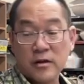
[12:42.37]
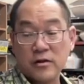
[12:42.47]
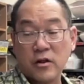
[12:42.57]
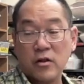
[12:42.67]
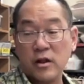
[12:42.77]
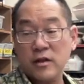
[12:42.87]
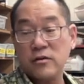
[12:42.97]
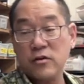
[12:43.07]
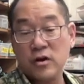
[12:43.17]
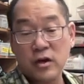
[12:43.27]
So
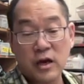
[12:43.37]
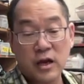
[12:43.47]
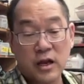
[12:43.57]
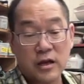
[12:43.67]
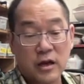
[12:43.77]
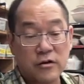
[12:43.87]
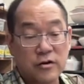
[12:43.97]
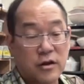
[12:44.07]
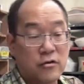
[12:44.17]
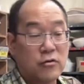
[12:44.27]
let's look at another,
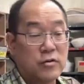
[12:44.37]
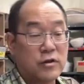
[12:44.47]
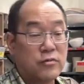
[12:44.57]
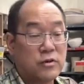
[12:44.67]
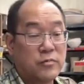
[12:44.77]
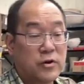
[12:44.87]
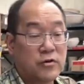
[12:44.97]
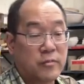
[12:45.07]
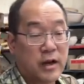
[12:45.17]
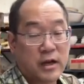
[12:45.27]
another. Ooh, this one's pretty
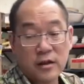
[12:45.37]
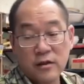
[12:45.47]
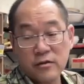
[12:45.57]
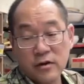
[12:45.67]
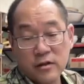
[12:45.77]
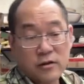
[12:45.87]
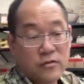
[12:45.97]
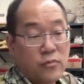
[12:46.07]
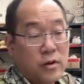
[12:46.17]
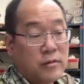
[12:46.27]
dramatic. Let's look at
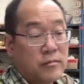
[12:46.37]
this one.